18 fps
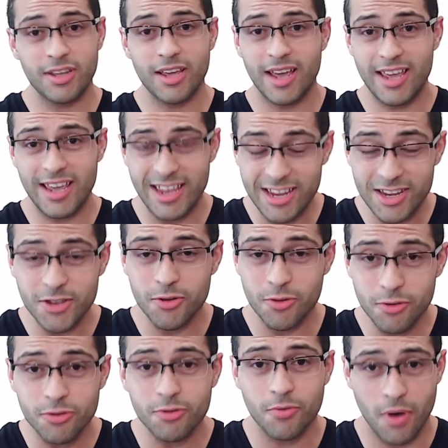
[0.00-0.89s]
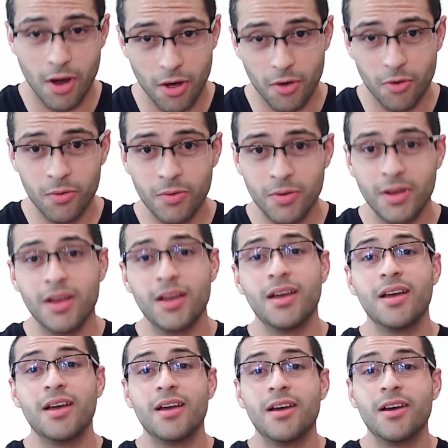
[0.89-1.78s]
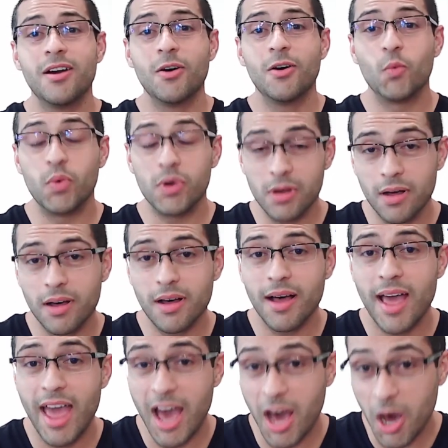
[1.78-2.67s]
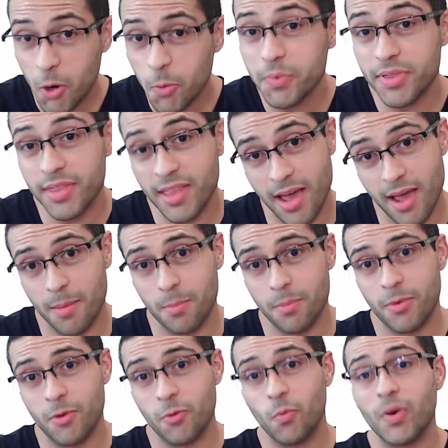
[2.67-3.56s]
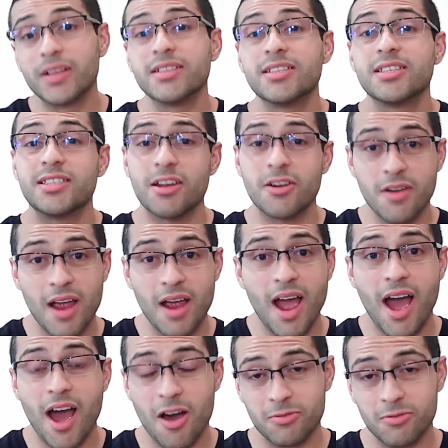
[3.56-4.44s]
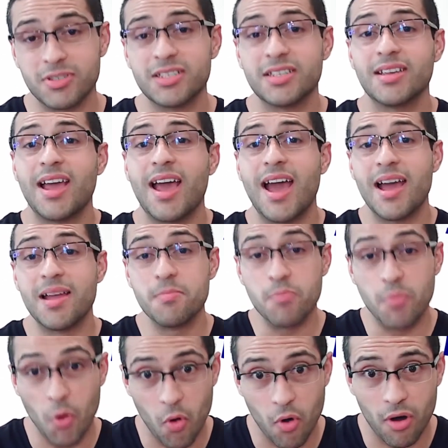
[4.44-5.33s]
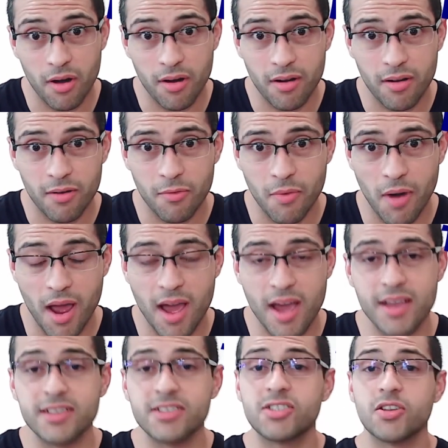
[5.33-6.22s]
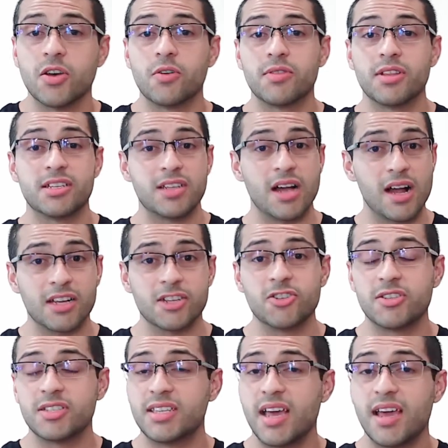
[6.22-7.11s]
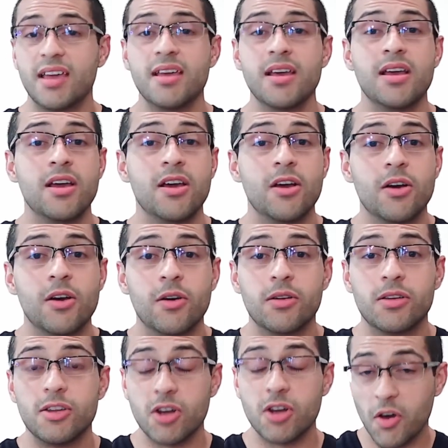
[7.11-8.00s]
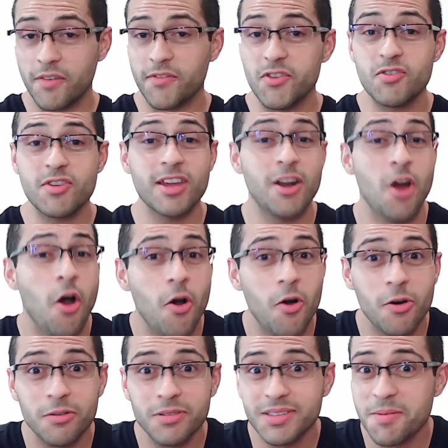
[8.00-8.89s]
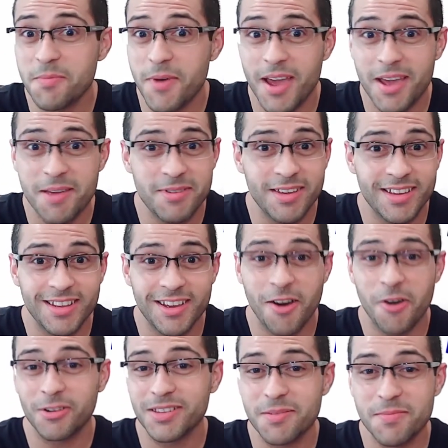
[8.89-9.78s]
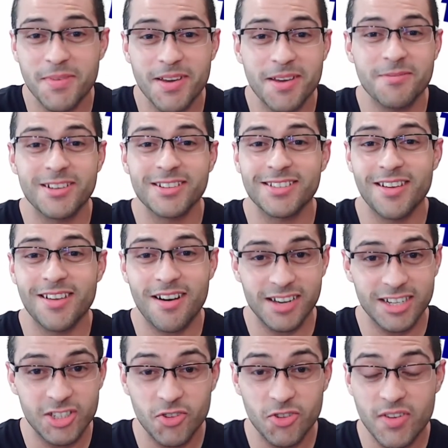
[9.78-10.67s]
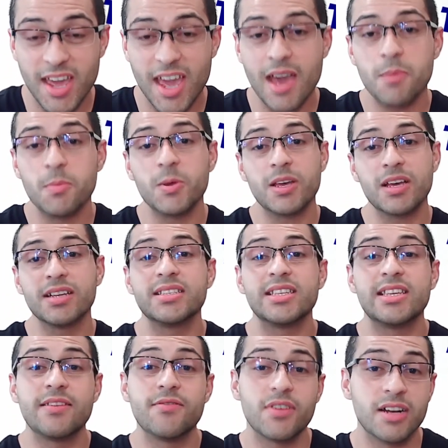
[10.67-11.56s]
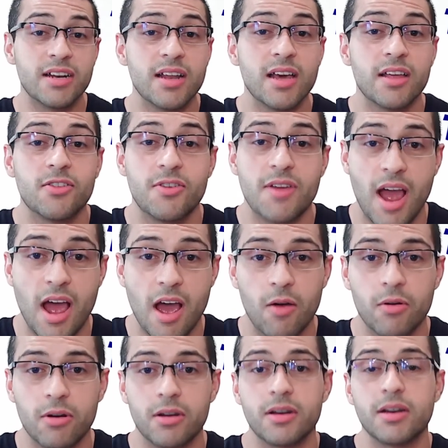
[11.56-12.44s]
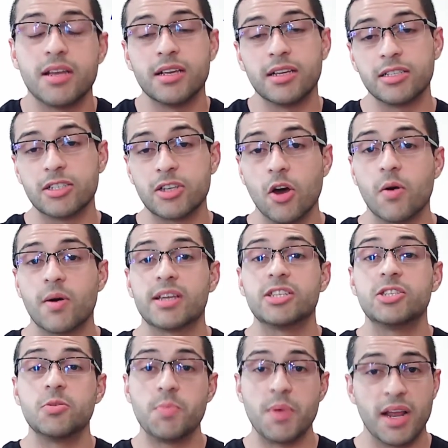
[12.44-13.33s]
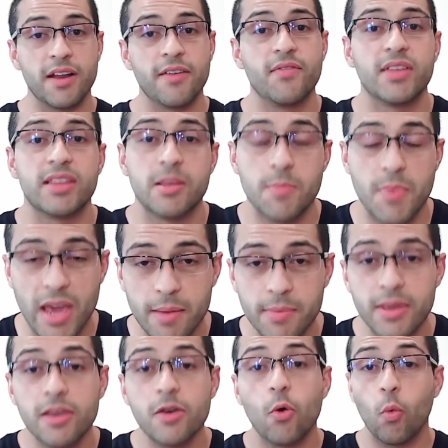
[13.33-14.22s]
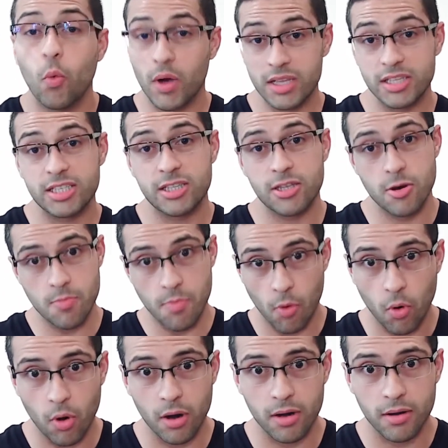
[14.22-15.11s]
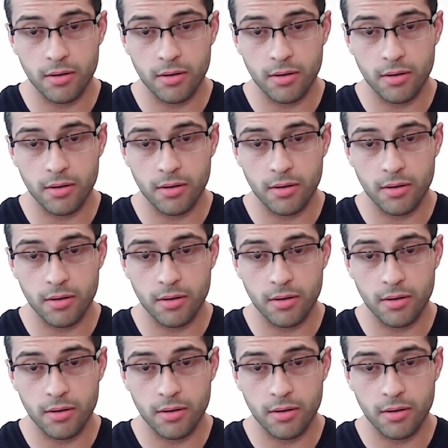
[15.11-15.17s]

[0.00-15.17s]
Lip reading: in utero will help them once they're out and born, right? So the doctors say, if you can hold the baby as long as you can, because even another hour is going to benefit the baby once they're born.